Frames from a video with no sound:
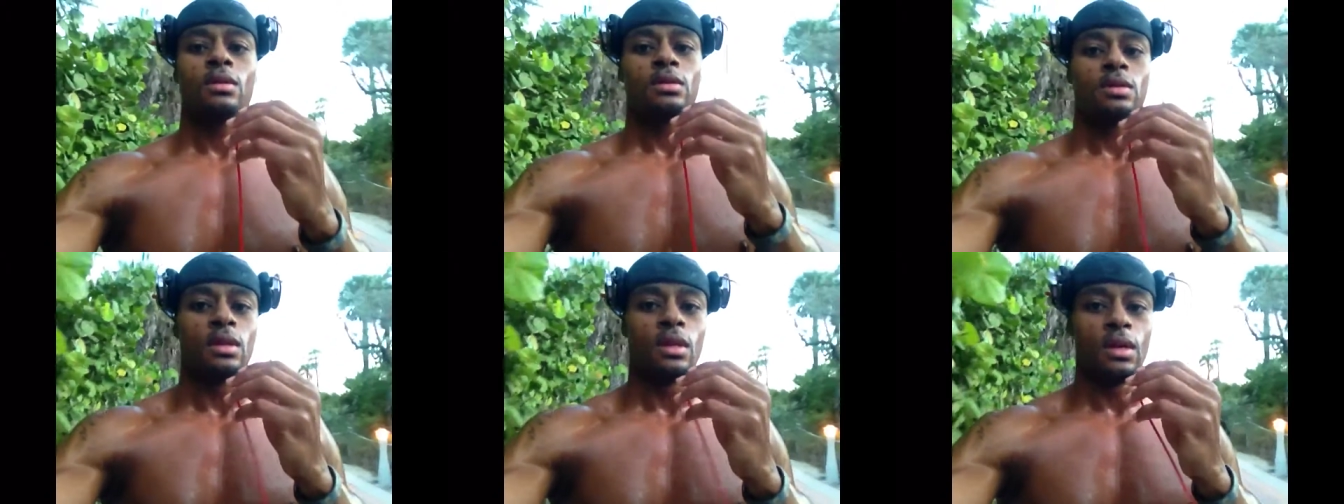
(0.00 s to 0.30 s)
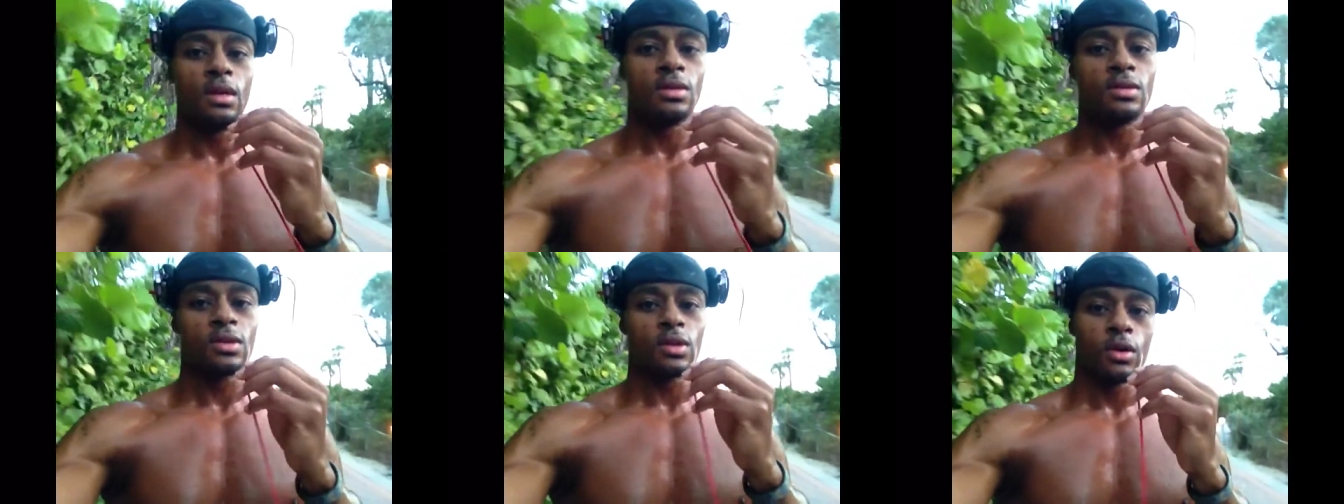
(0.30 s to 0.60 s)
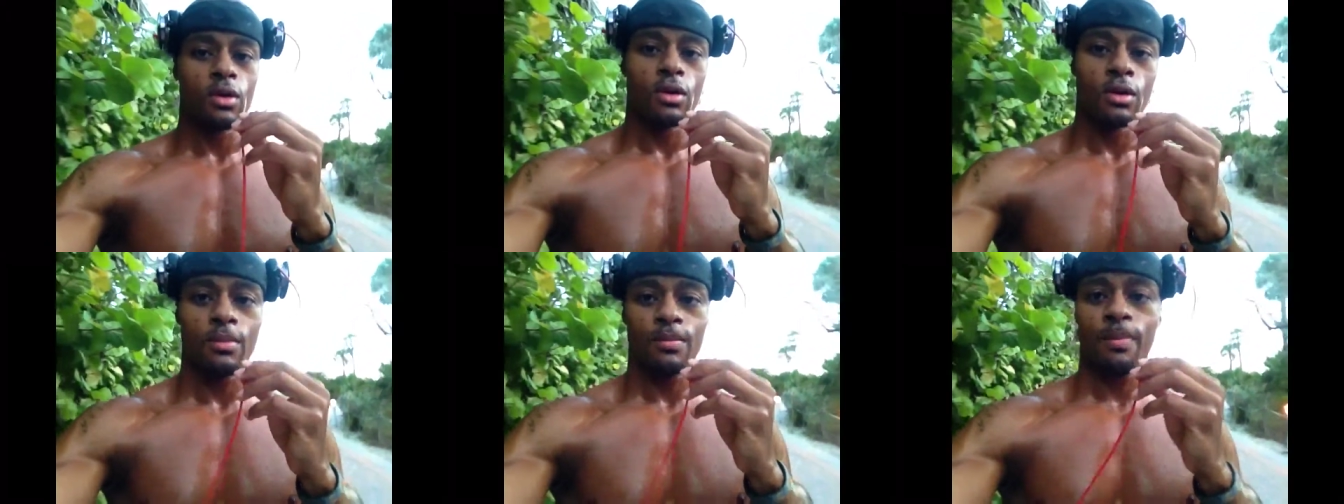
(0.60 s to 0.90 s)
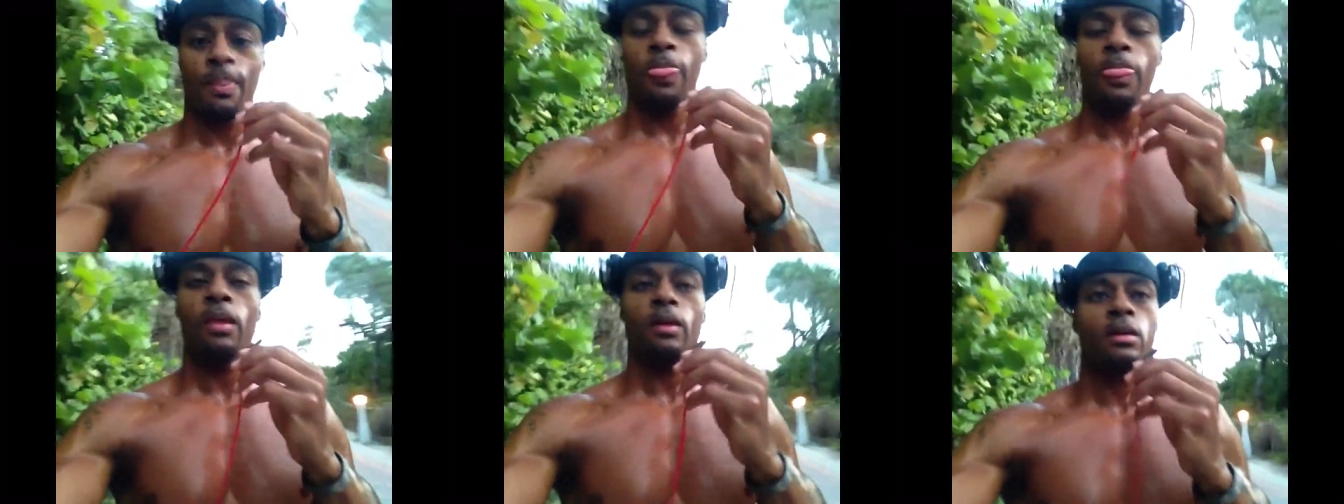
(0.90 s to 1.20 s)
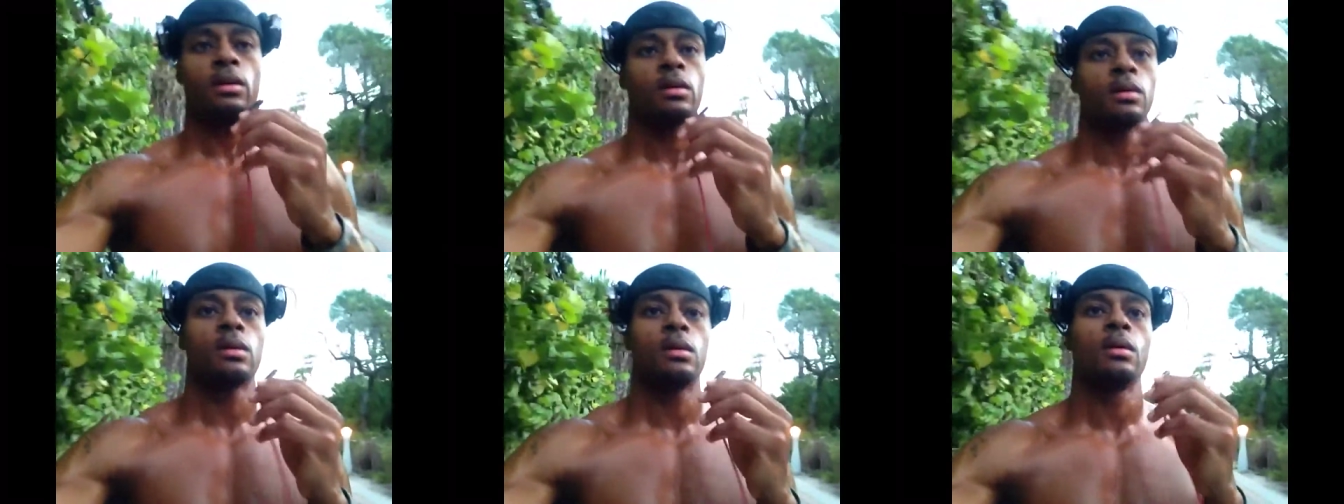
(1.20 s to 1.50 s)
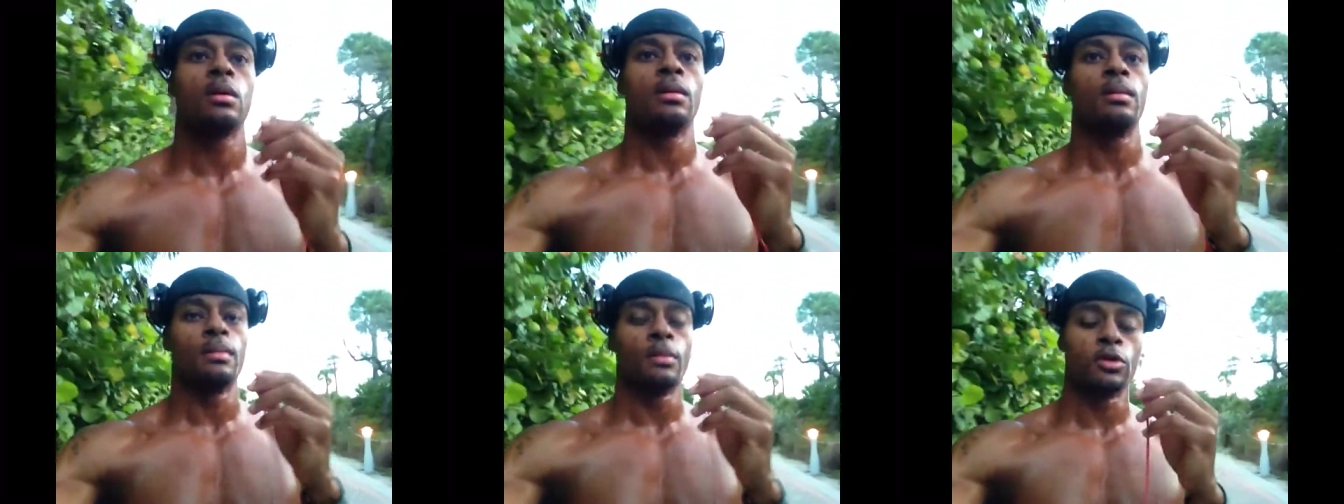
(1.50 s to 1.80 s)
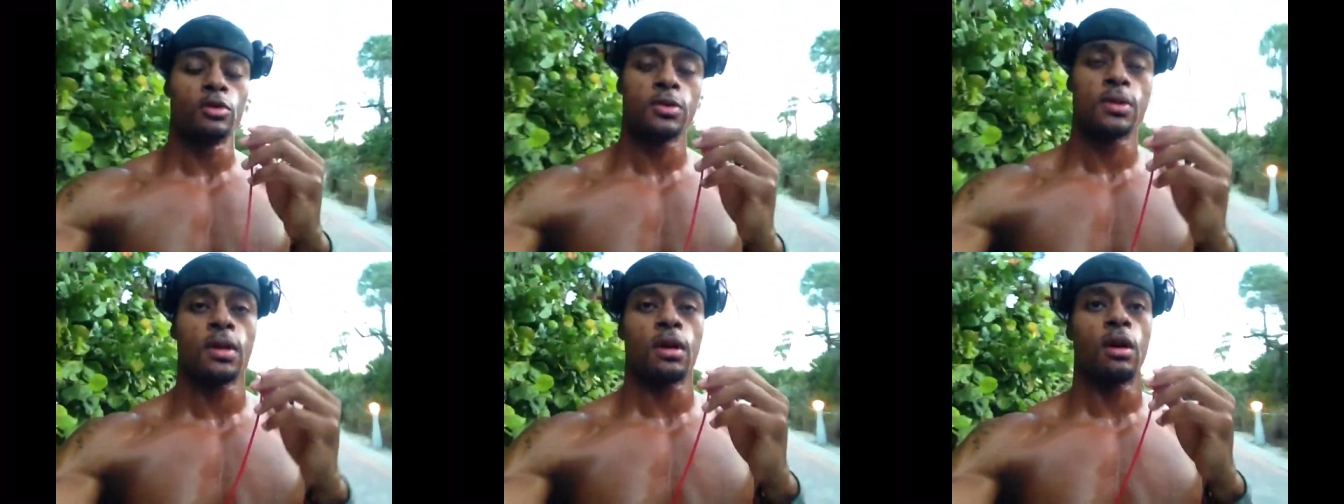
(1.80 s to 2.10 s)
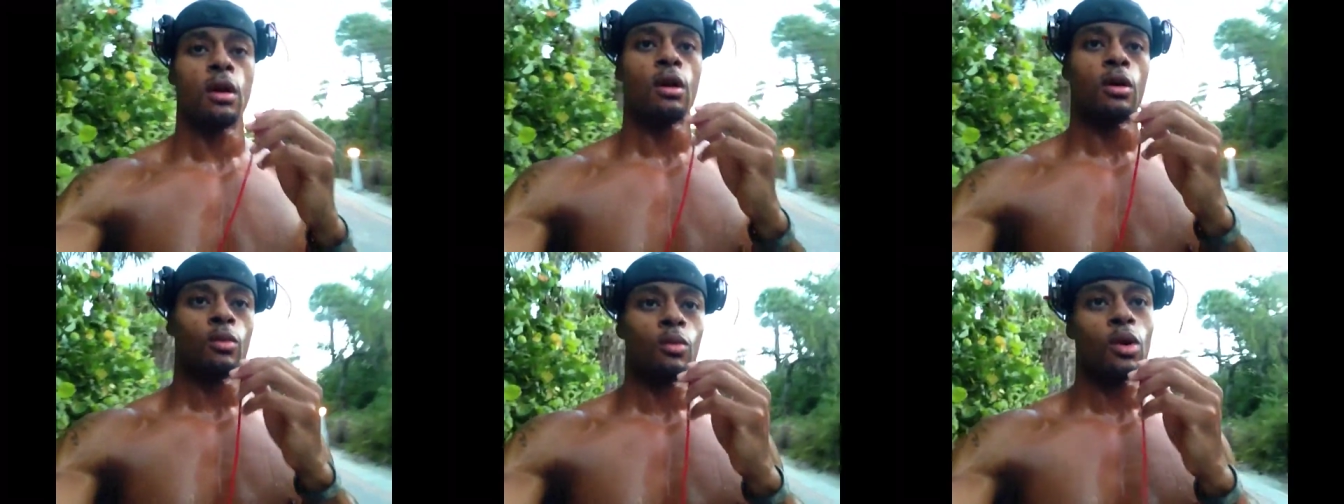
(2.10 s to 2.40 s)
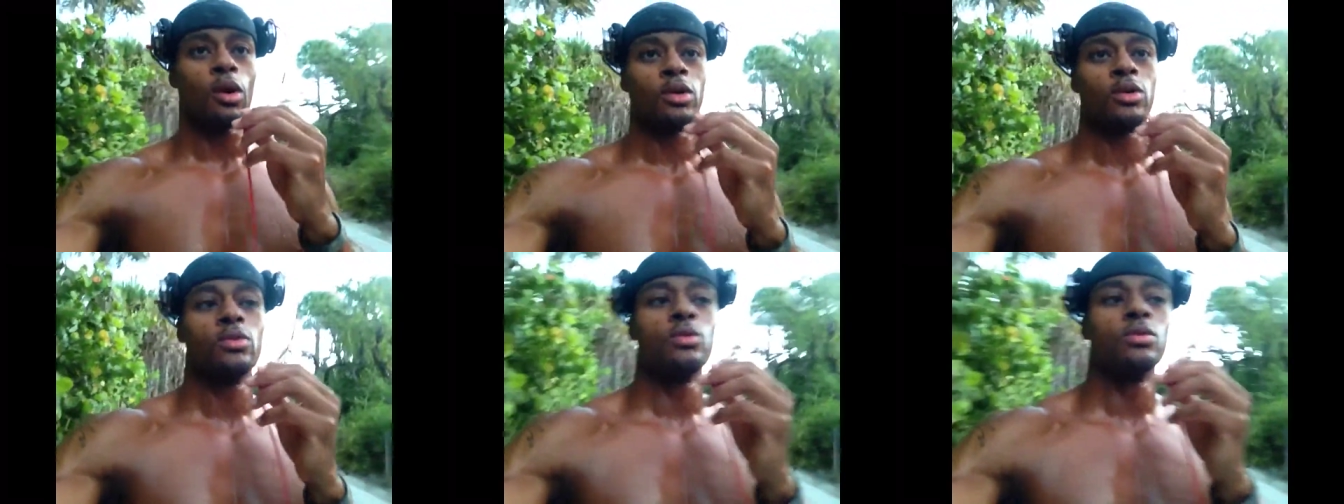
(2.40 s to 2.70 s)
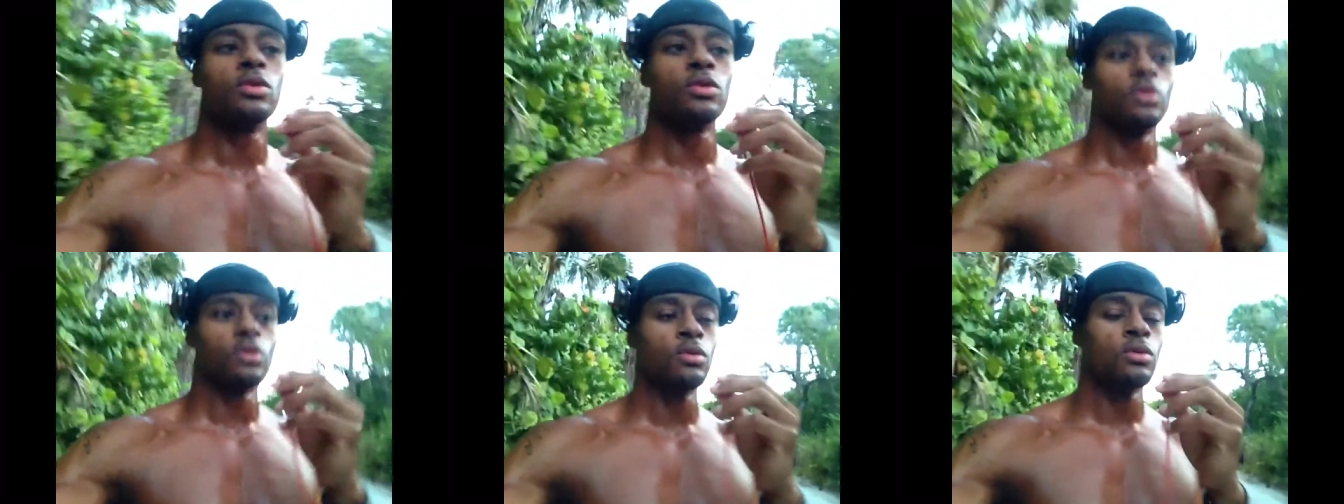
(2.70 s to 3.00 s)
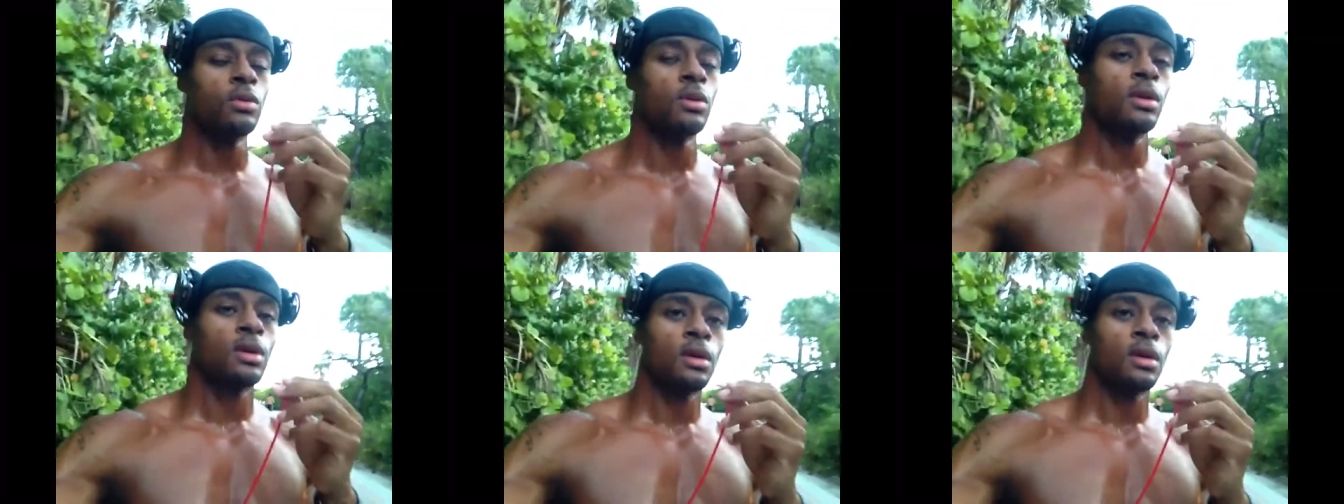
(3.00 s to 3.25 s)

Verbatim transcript: today's thought most of the hard work you do,